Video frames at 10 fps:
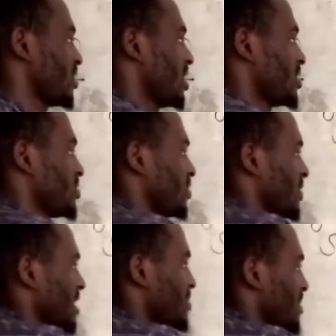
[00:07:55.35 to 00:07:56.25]
So
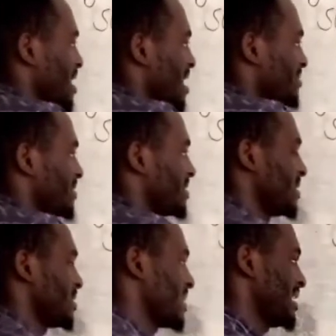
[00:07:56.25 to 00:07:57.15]
that becomes the
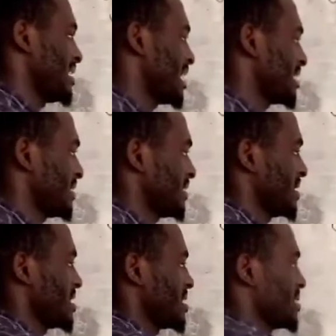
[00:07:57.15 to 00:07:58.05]
radius,
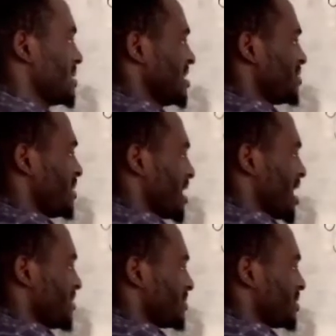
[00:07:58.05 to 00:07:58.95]
this
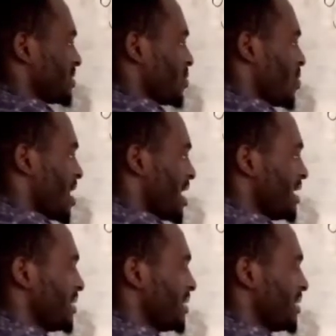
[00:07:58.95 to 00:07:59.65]
becomes y,